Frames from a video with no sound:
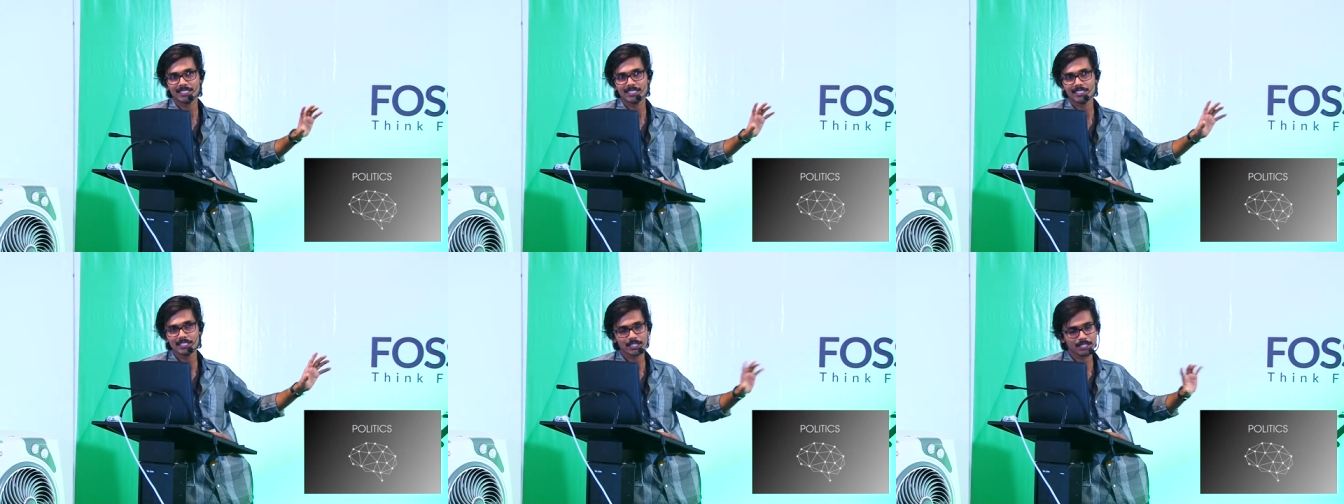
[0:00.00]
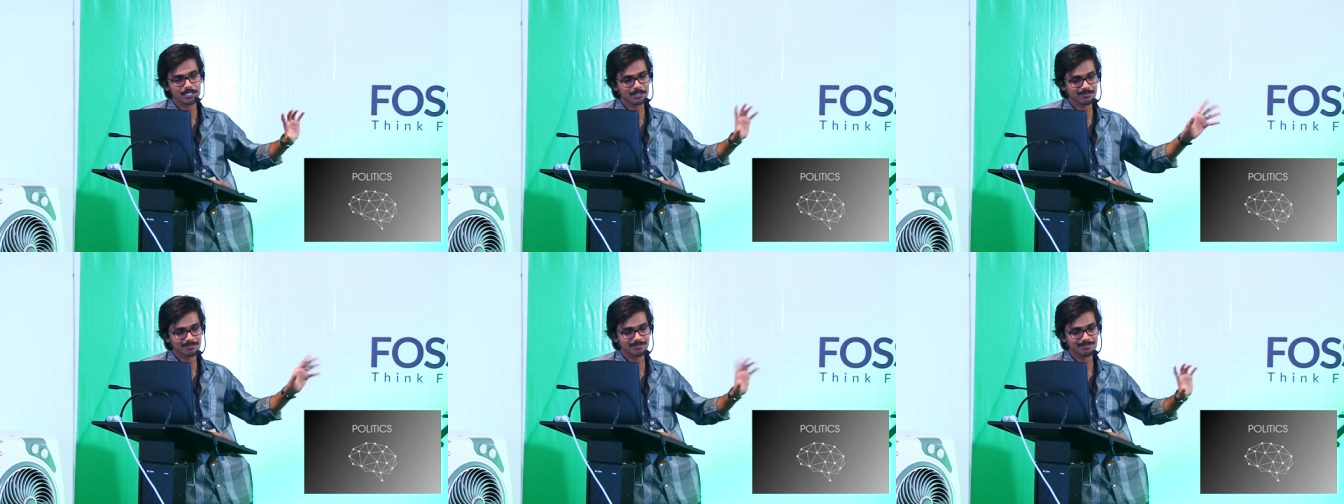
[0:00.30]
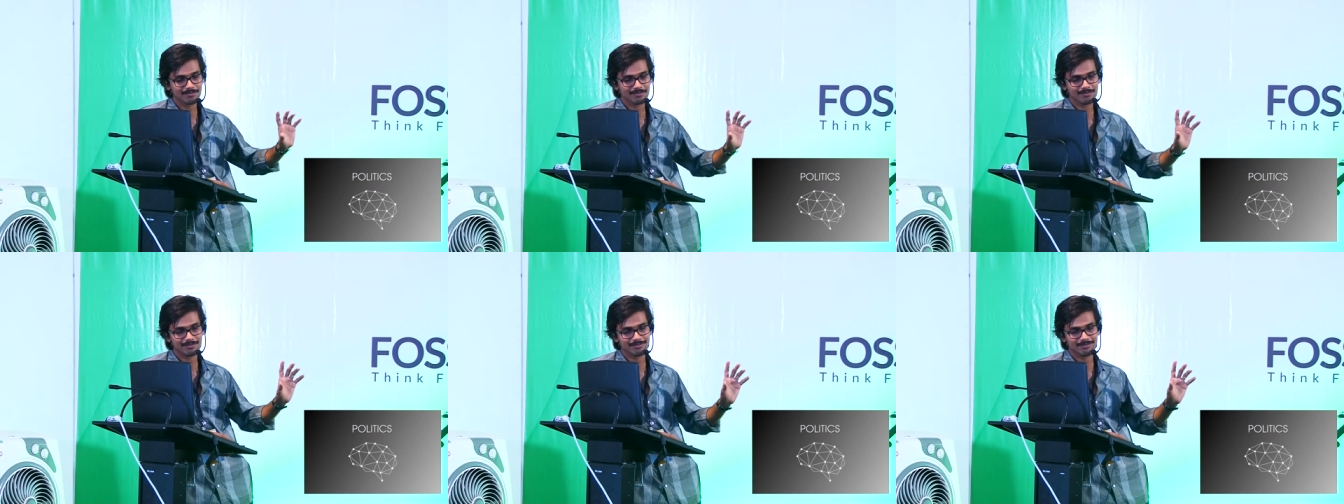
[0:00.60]

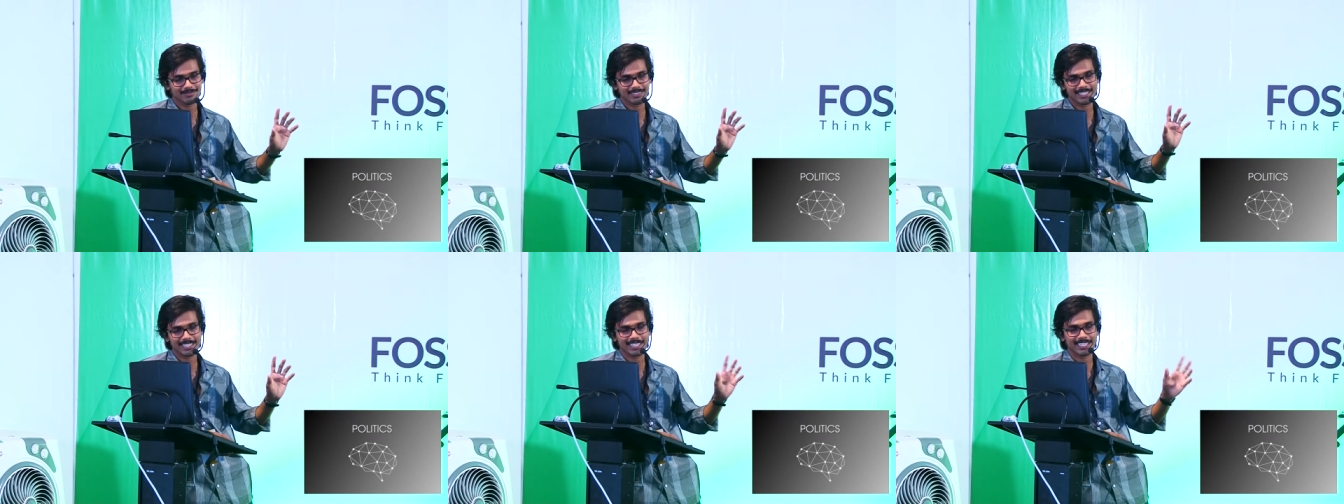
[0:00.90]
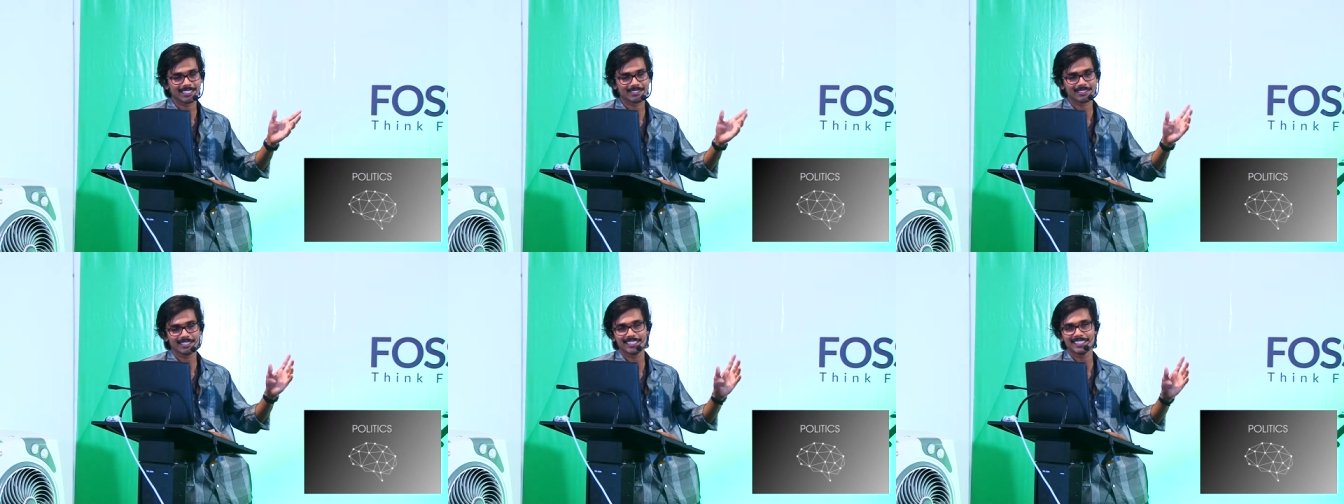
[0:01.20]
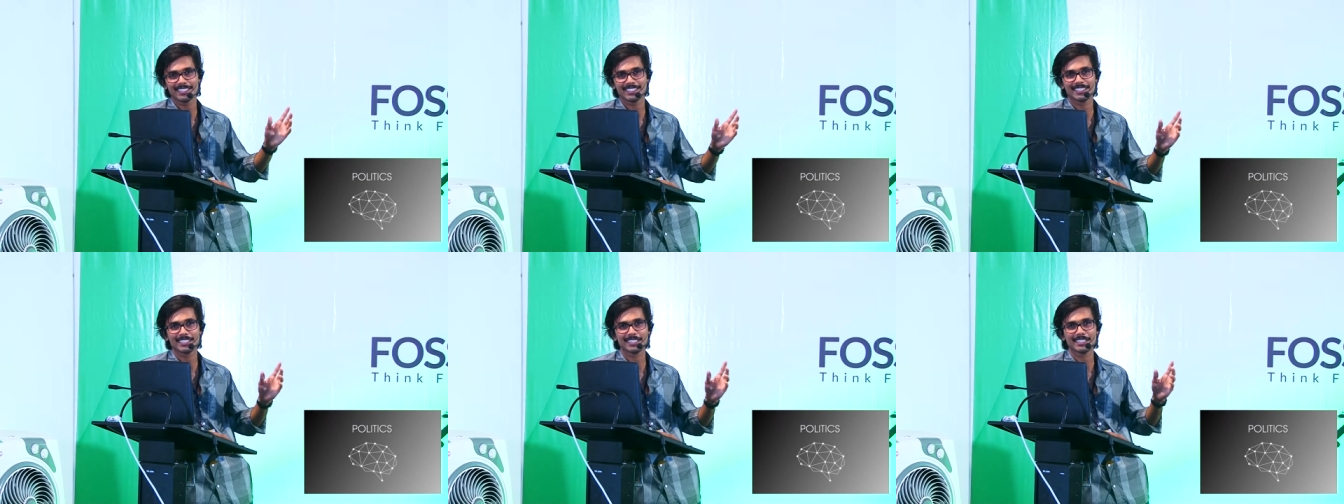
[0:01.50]
that kind of
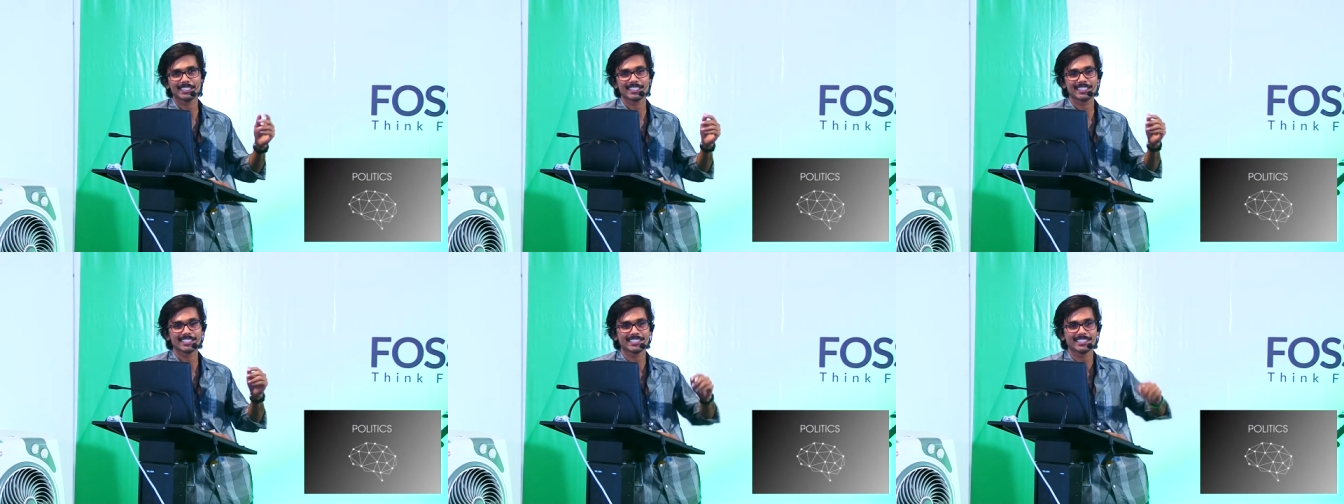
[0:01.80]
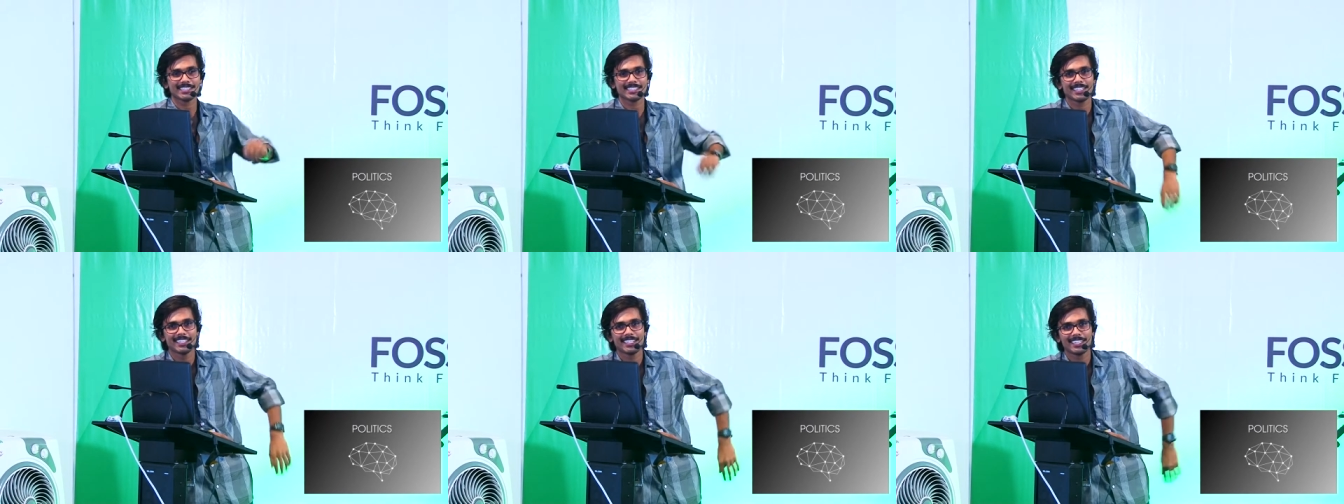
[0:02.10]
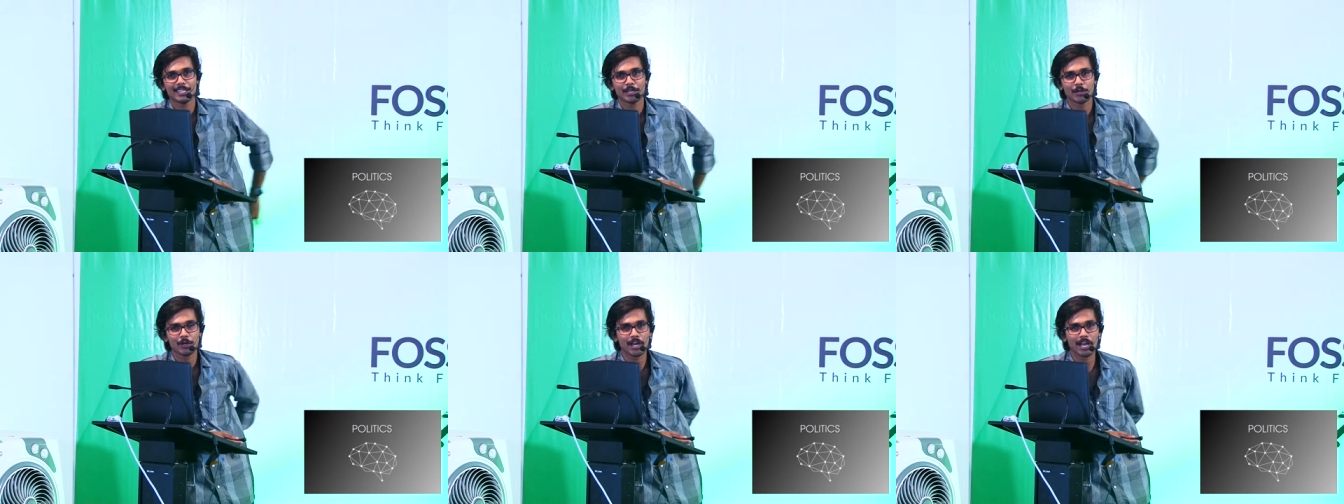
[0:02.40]
things. They just
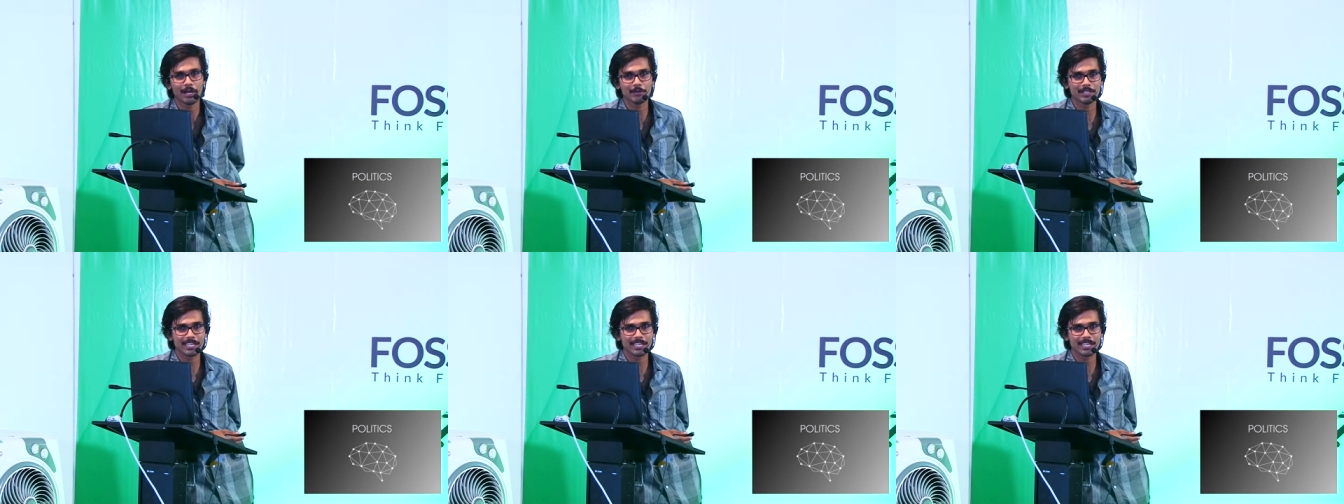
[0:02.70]
I don't know how